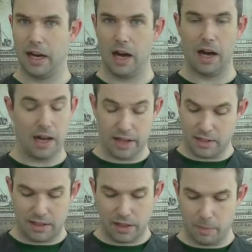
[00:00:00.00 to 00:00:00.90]
Uh, I like
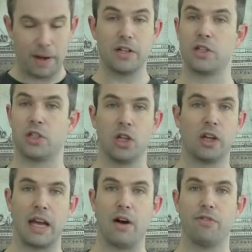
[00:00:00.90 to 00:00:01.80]
to tell the patients to
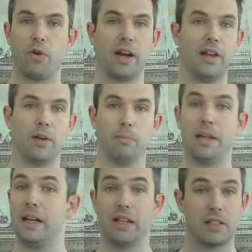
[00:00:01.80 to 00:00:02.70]
look out for either
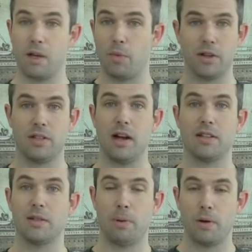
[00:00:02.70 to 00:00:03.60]
bleeding somewhere it's
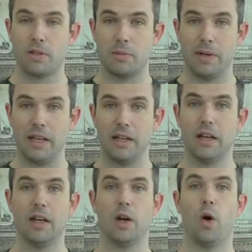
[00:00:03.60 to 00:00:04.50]
not supposed to be
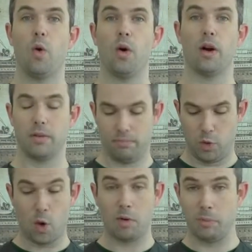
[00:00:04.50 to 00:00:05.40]
or
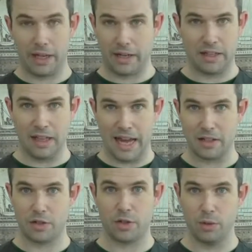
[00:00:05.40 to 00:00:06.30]
normal bleeding that
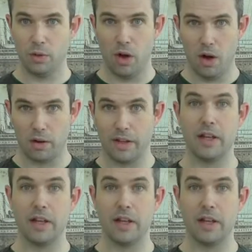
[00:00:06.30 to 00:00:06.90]
lasts too long.